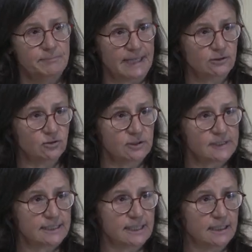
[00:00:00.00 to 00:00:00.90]

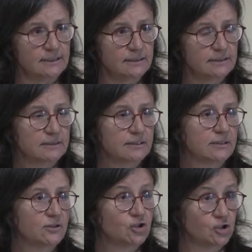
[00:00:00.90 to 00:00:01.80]
metals than
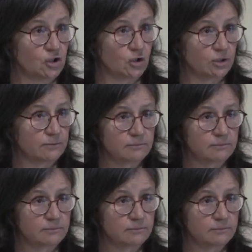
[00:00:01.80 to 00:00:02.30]
the sun.